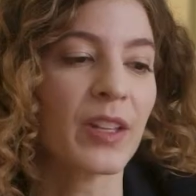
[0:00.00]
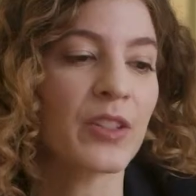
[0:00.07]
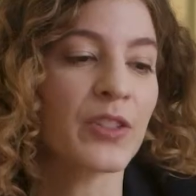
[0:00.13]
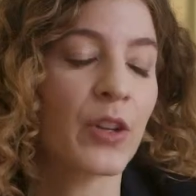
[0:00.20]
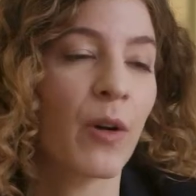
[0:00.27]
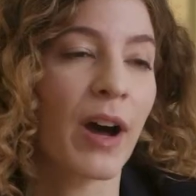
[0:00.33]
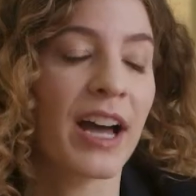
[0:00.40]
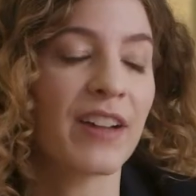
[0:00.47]

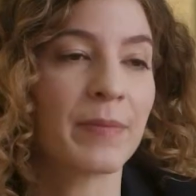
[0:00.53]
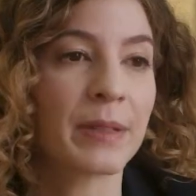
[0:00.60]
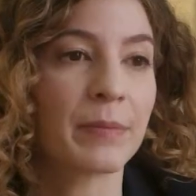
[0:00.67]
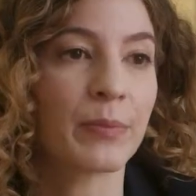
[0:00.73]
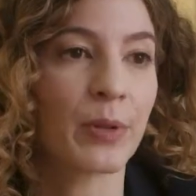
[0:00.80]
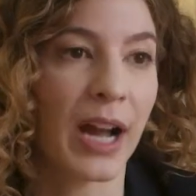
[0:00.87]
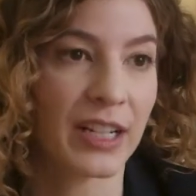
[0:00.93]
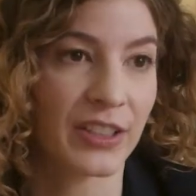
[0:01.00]
So I've been
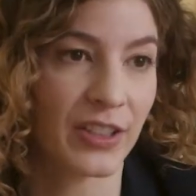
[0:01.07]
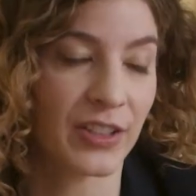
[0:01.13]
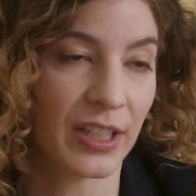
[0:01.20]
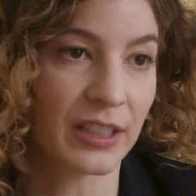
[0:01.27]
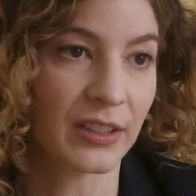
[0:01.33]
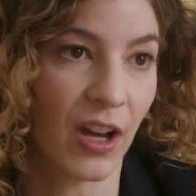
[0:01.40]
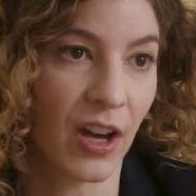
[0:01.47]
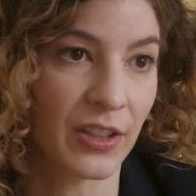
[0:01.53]

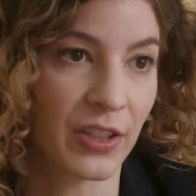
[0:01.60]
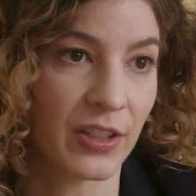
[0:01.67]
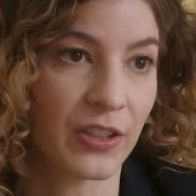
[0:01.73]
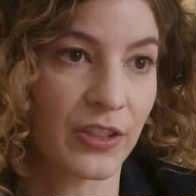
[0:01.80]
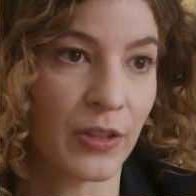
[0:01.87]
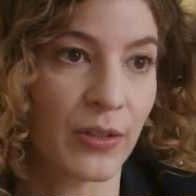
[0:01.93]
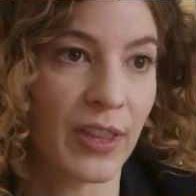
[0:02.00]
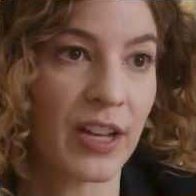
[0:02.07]
practicing law
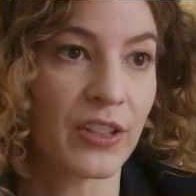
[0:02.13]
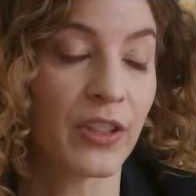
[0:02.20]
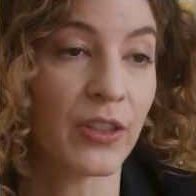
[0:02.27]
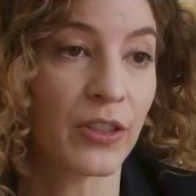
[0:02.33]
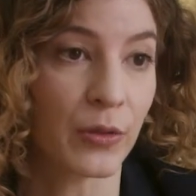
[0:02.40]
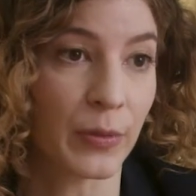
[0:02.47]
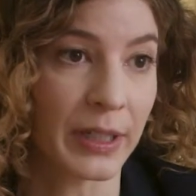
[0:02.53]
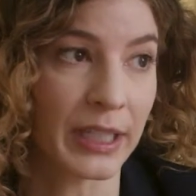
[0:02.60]
since
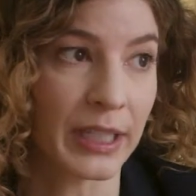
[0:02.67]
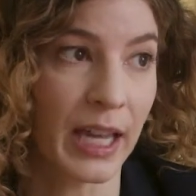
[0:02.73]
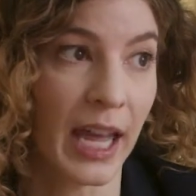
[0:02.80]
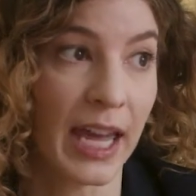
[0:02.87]
2003